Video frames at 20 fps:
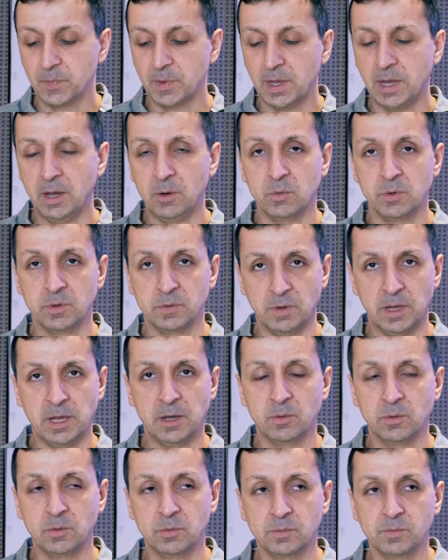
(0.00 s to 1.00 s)
it
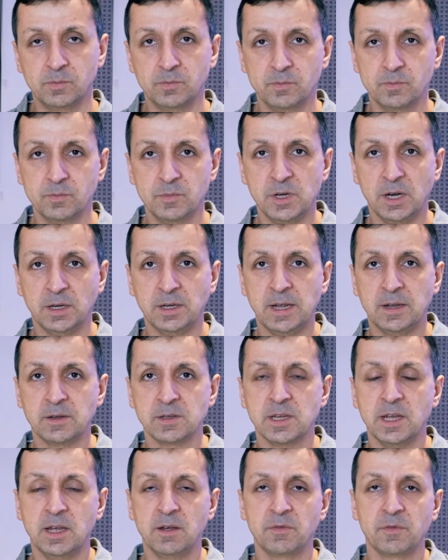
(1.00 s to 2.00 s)
will shut down
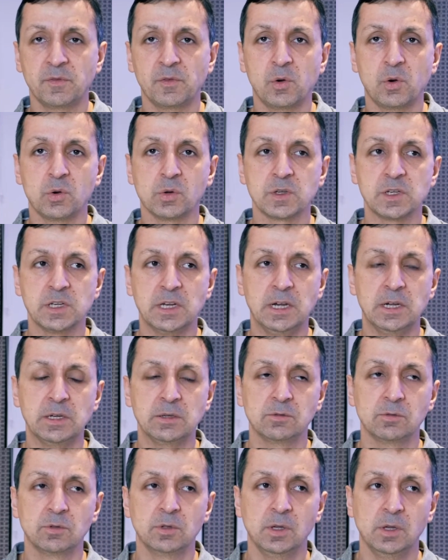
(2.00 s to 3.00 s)
to f4, so
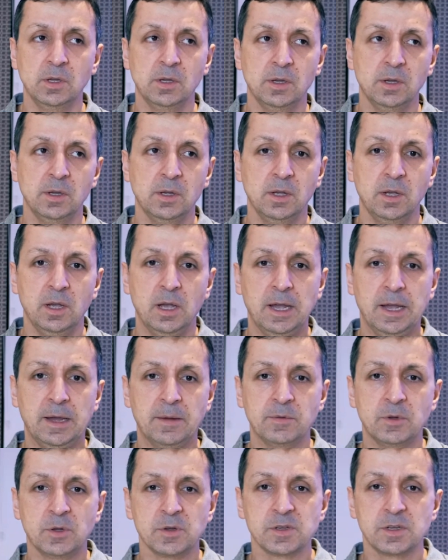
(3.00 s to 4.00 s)

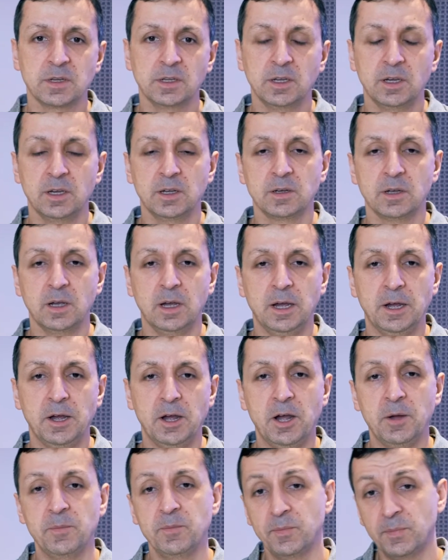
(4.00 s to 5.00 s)
not so good.
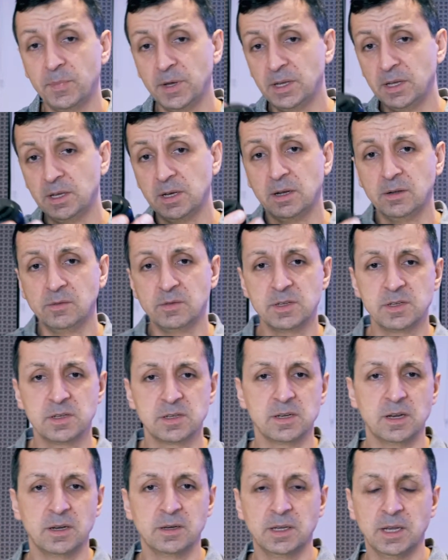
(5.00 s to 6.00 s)
But you know, this
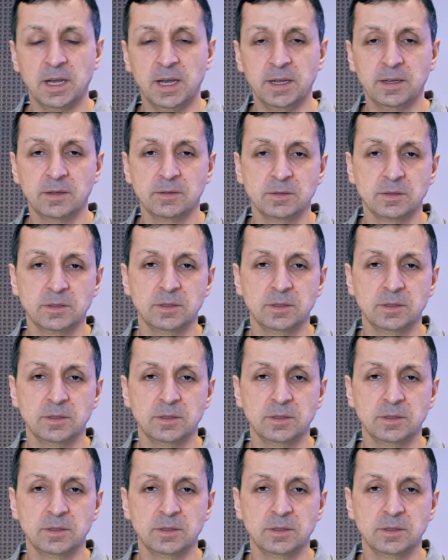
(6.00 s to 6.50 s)
is okay.